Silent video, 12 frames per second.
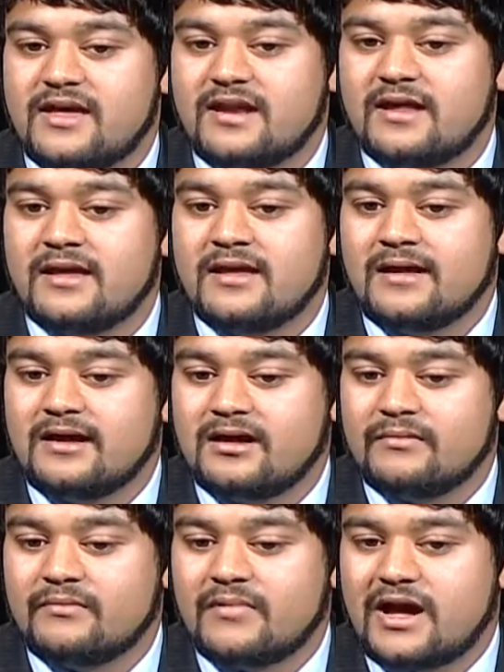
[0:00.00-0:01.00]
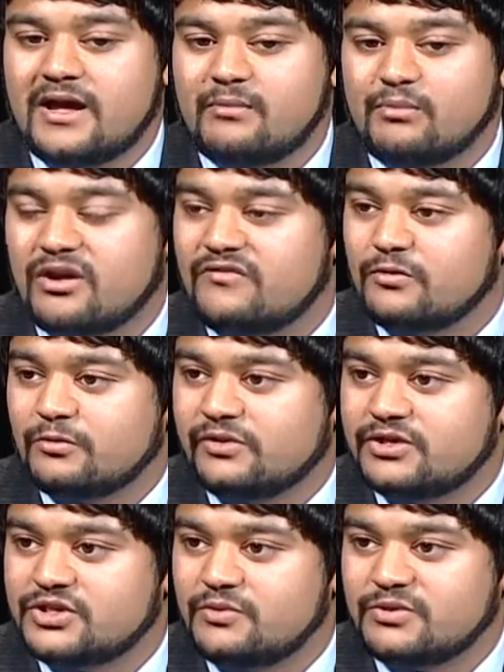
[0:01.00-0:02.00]
that I'm part of a
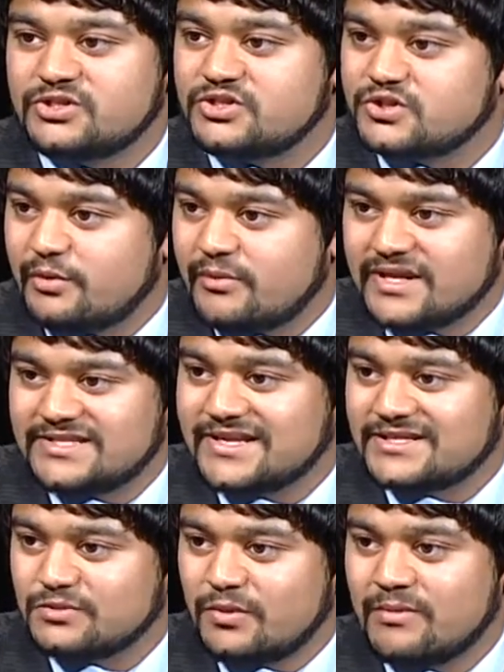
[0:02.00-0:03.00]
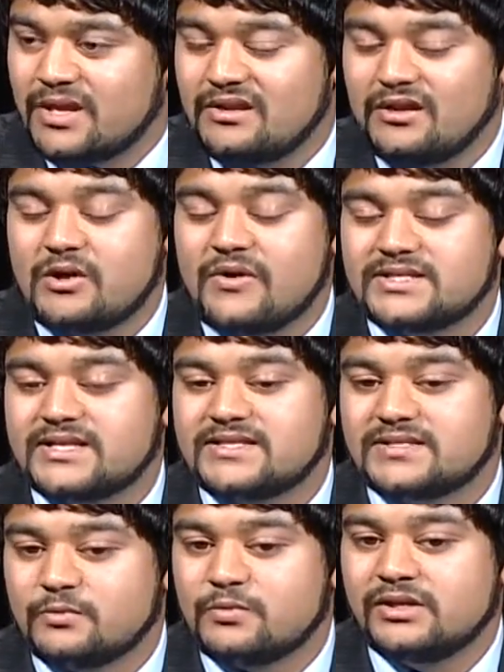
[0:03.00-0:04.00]
religion which discriminates against women? You know,
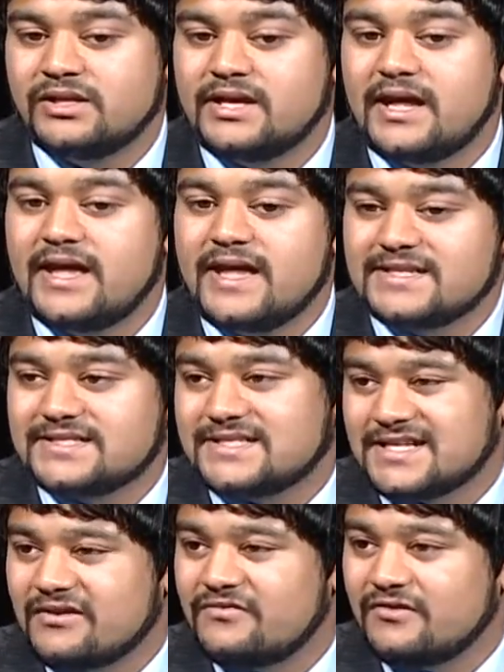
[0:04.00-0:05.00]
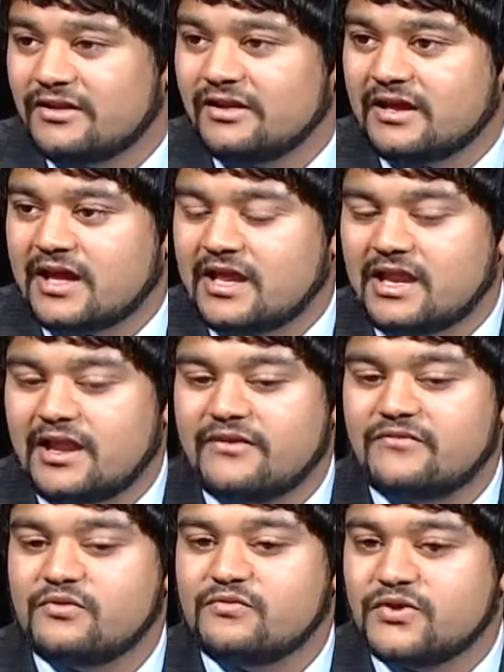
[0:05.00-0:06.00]
it's a tough feeling,
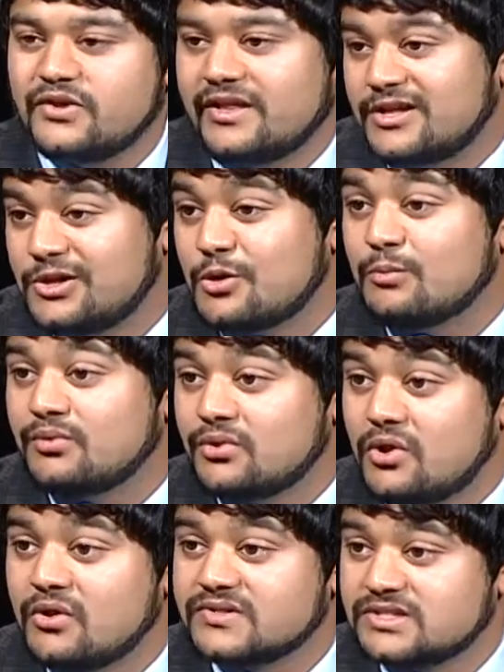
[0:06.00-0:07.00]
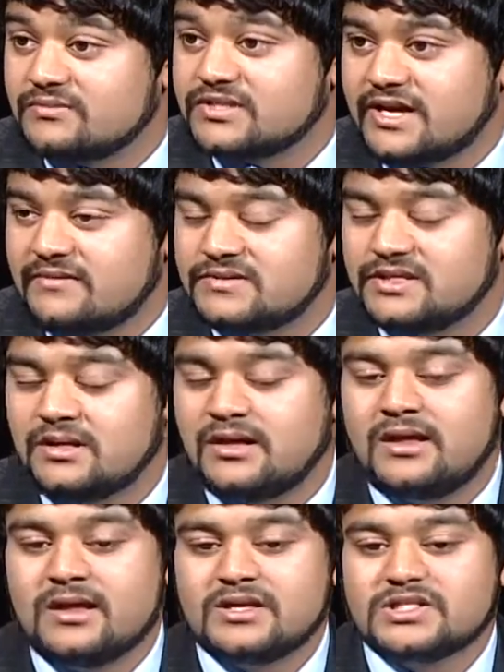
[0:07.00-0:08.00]
and you feel like you don't belong sometimes.
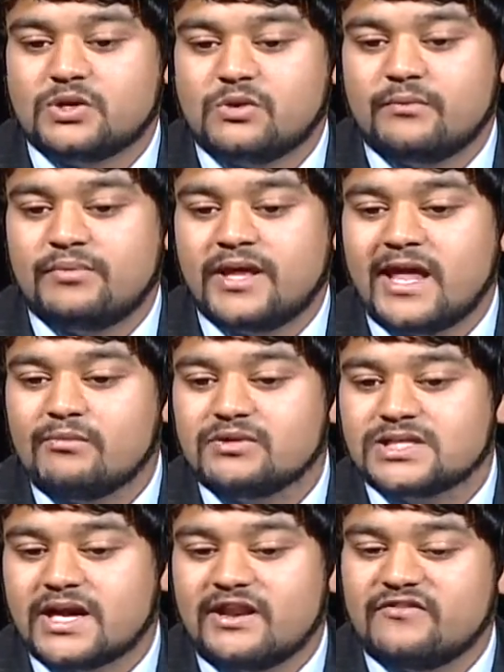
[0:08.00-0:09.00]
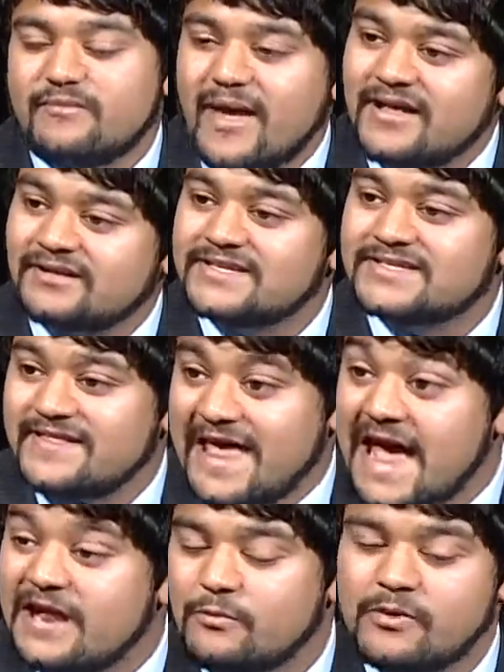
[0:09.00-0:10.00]
So being able to kind of balance
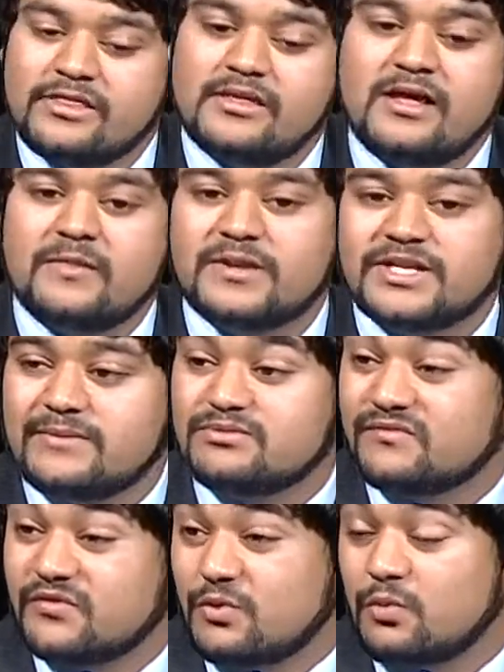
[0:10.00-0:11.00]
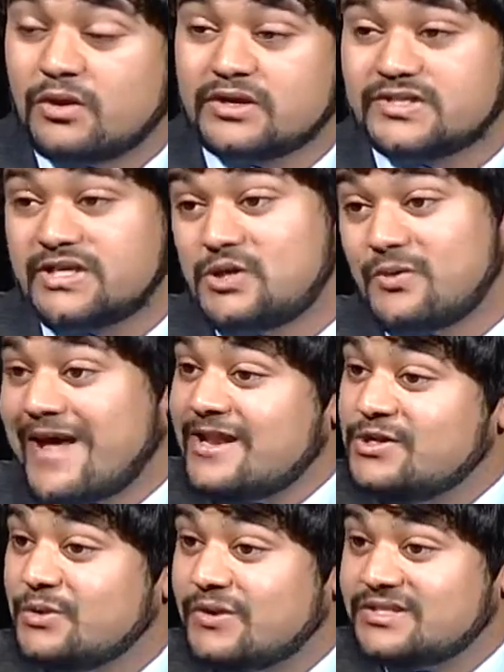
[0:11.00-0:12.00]
that with the types of good works that you can
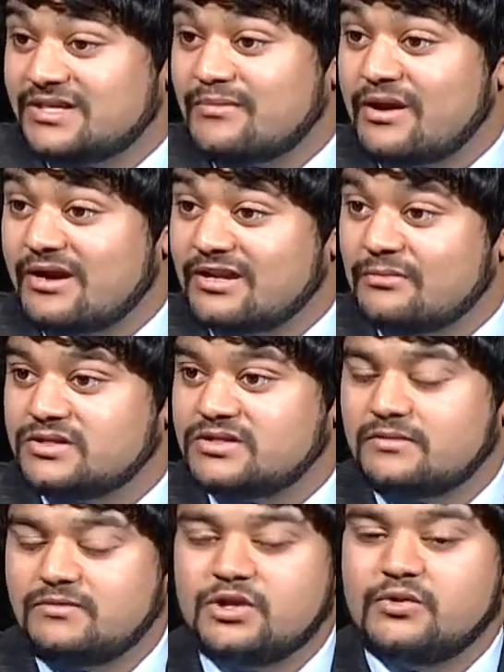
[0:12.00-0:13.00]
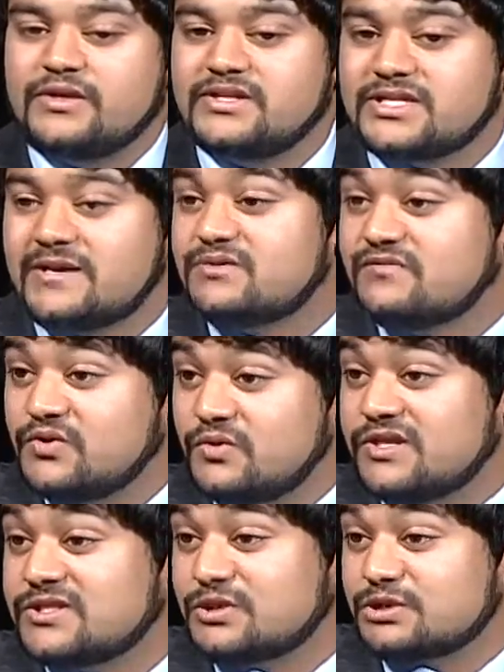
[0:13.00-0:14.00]
do as an American Muslim, you know, the types of
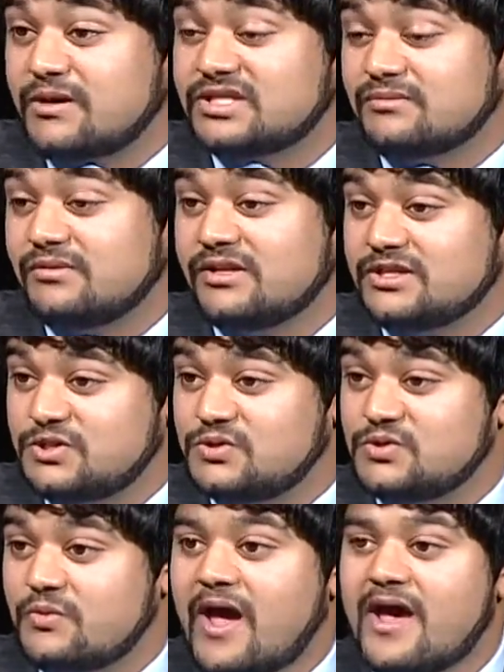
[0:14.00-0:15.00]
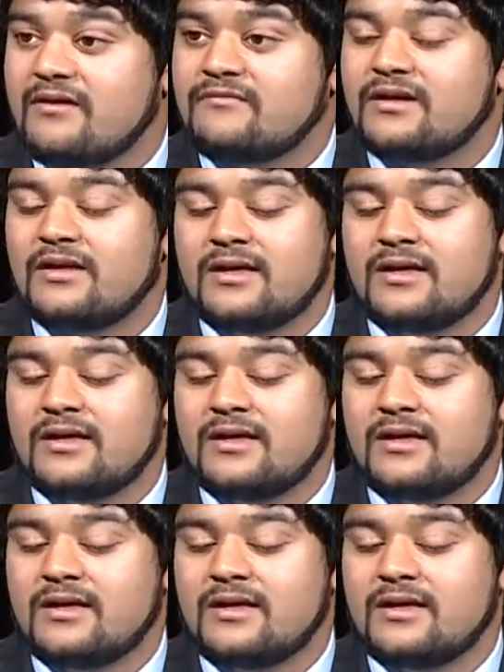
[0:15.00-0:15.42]
duties and responsibilities you do have,